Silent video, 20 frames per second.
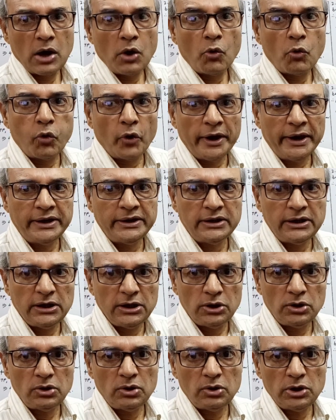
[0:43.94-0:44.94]
When
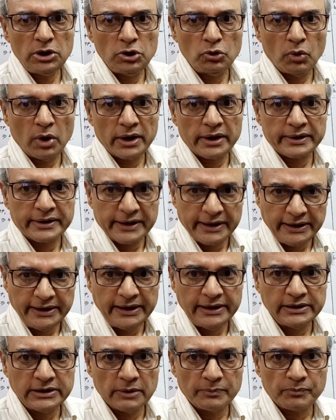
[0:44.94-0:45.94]
you are
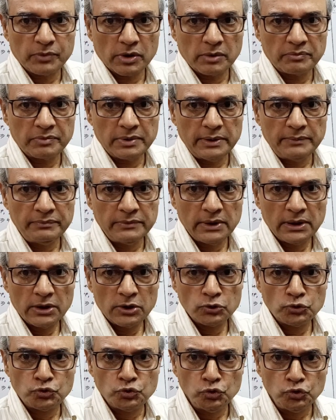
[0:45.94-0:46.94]
reading the problem,
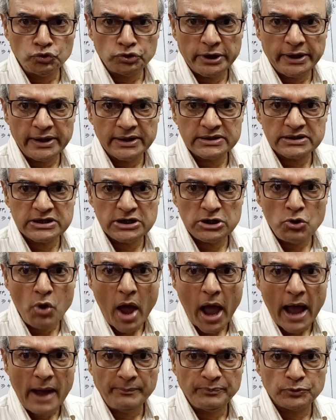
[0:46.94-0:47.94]
2 things you
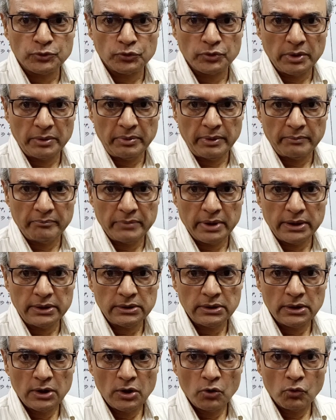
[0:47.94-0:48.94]
have to remember:
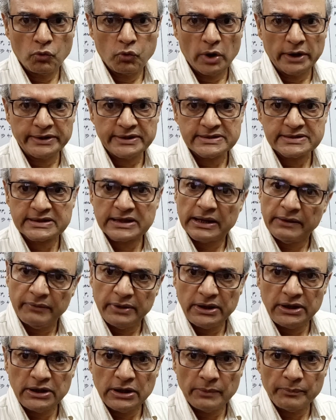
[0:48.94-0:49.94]
what is
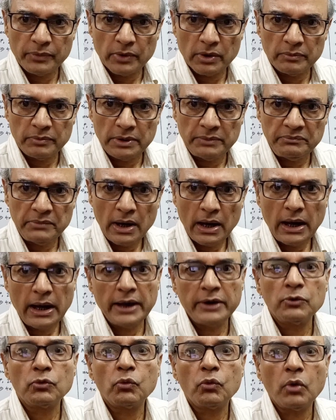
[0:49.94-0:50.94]
given in the problem
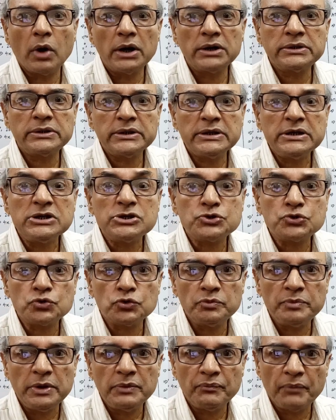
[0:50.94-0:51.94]
and what is to
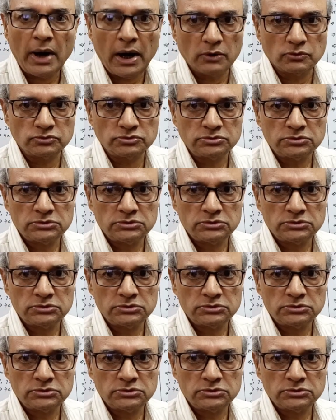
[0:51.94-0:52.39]
be found.